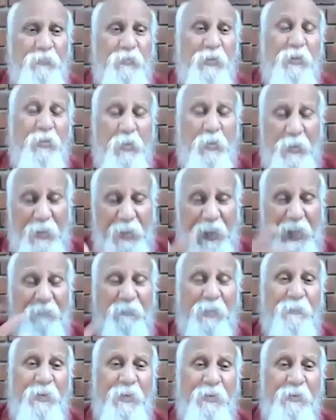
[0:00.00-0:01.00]
you as an
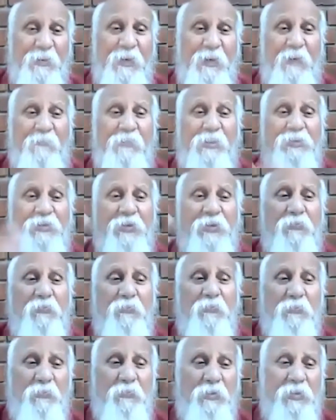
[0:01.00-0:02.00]
animal being. I will see
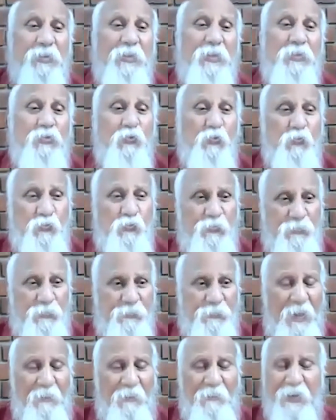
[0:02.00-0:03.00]
you in a zoo.
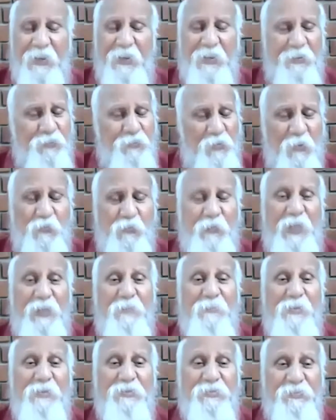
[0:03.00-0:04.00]
I cannot talk to
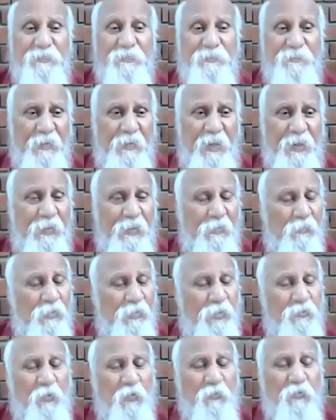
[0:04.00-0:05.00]
animals. I can
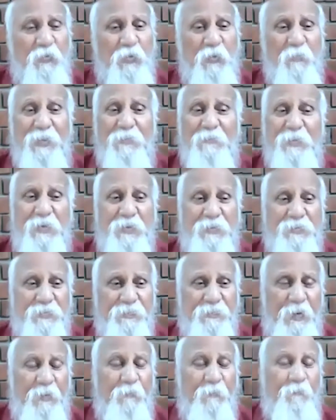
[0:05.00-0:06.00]
only talk to human
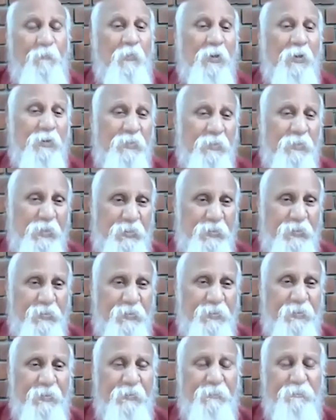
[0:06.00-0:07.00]
beings. And if you are
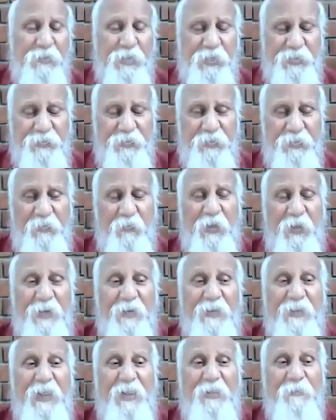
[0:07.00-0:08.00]
eating meat, you are
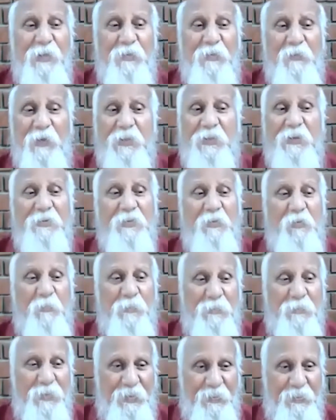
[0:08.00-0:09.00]
an animal. You are not a
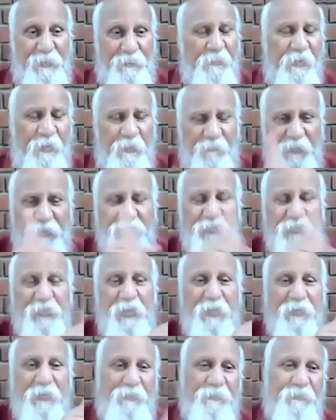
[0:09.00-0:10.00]
human being. That is the first
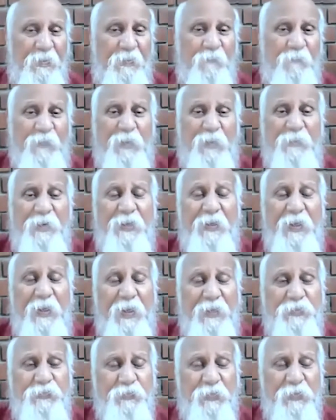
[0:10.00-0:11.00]
thing. If anybody
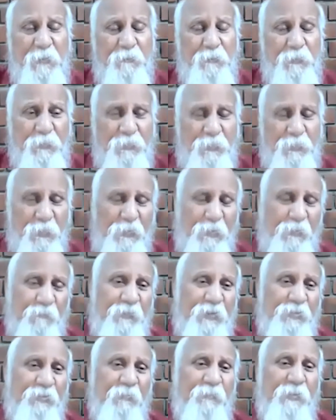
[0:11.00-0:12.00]
has to come
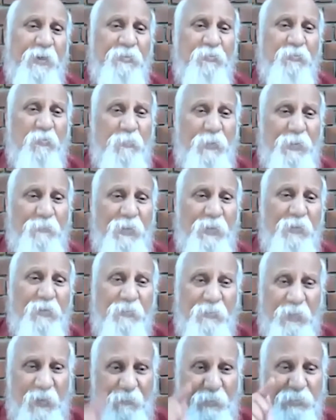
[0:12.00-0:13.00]
in front of me as a human
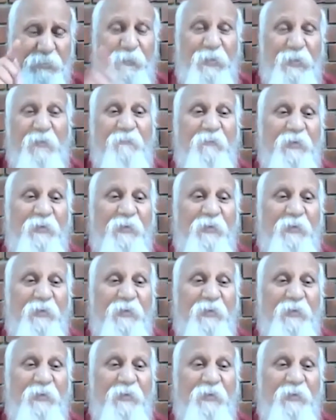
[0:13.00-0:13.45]
being, they must become